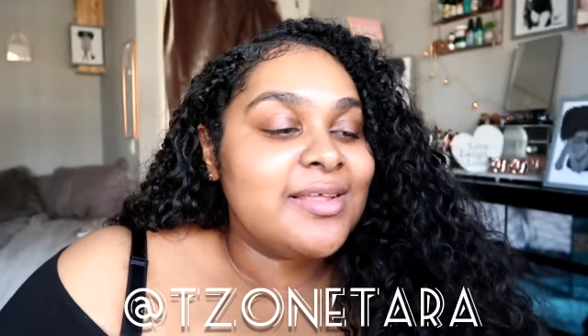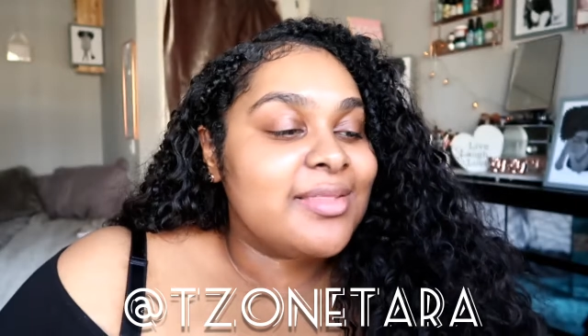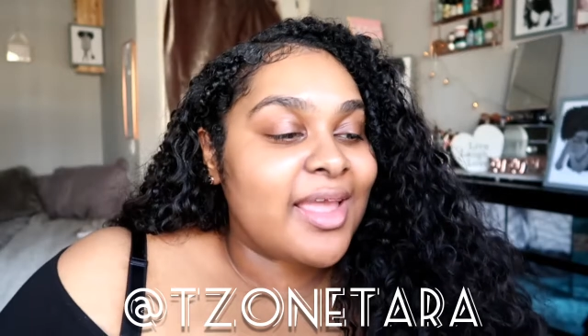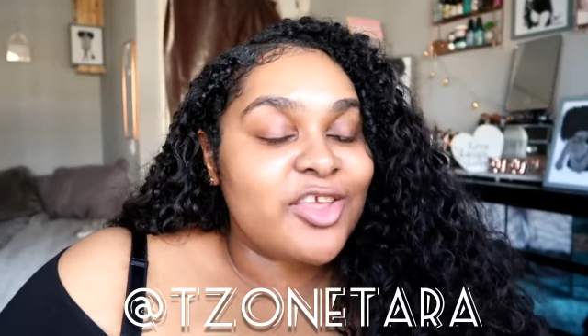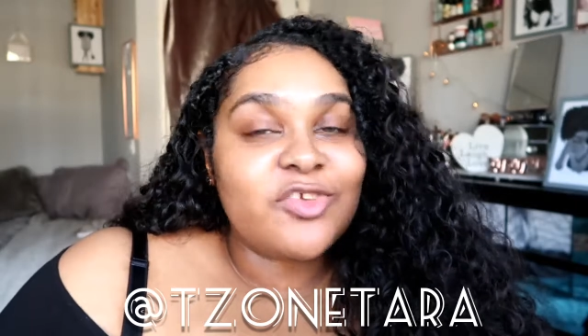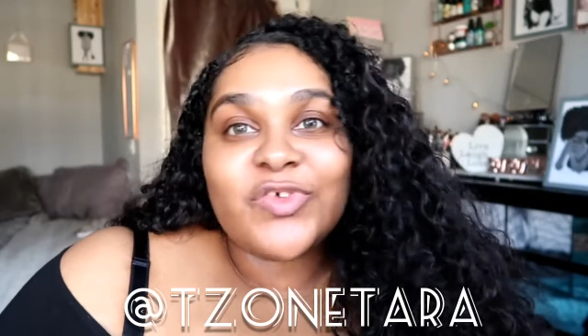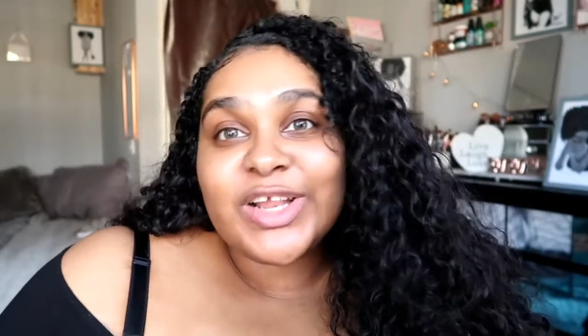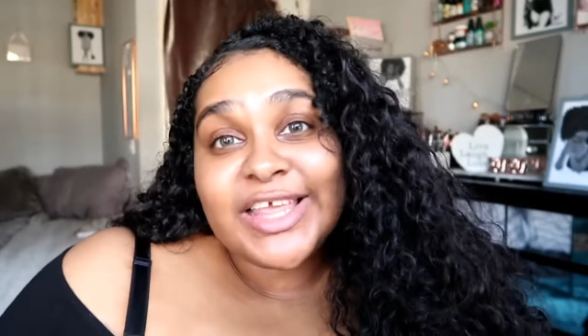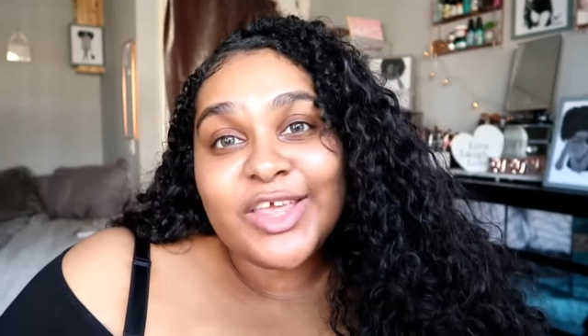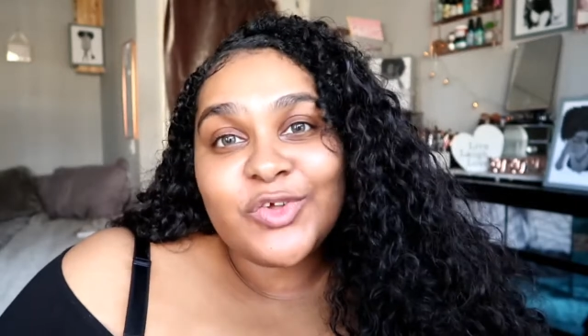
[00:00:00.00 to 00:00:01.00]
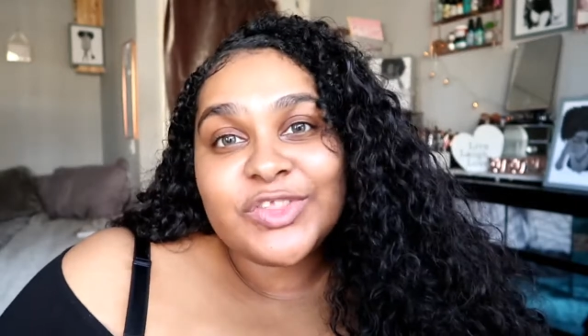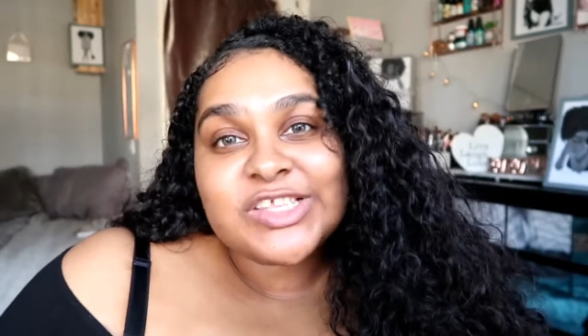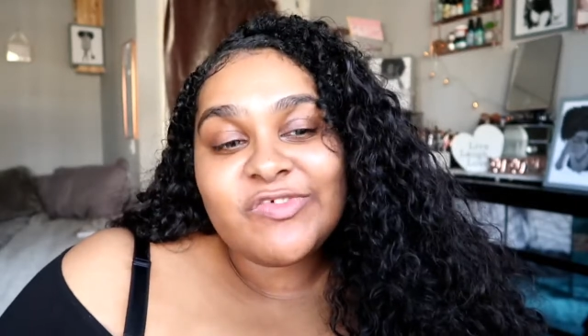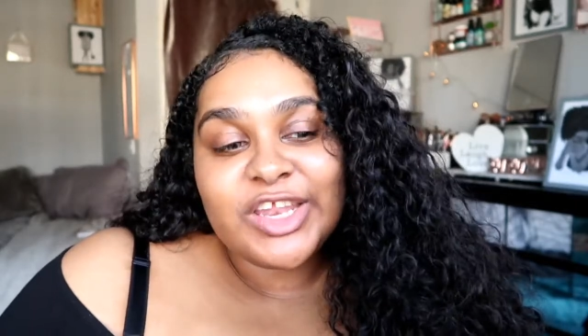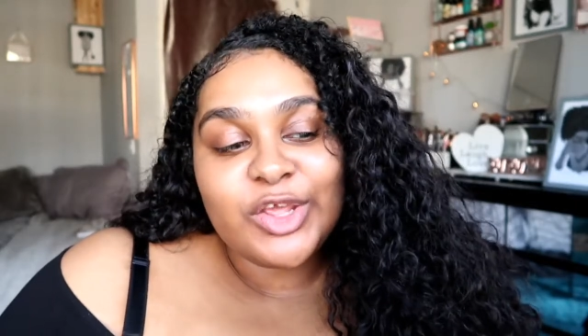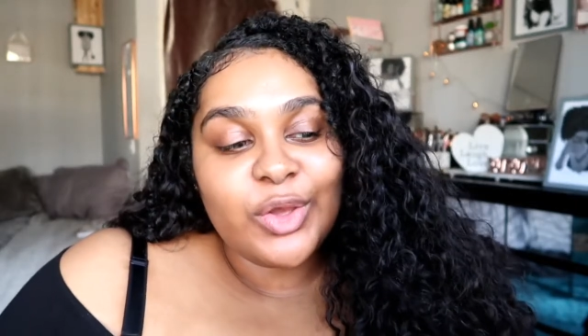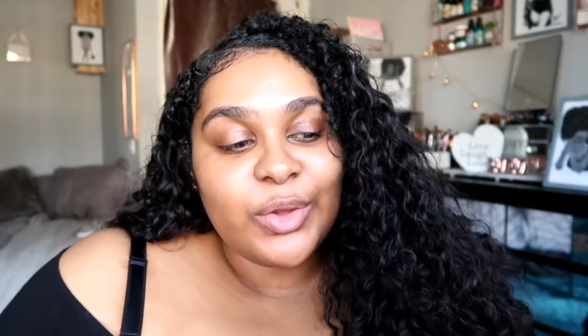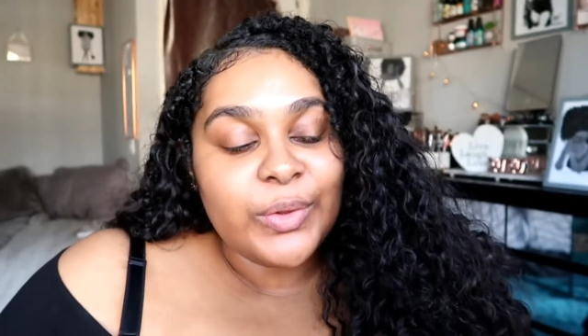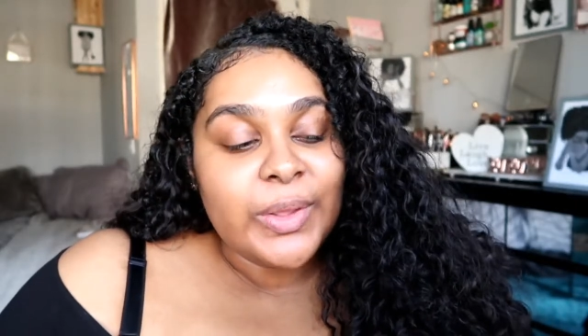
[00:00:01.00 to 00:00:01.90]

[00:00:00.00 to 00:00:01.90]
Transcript: Thank you for clicking on this video.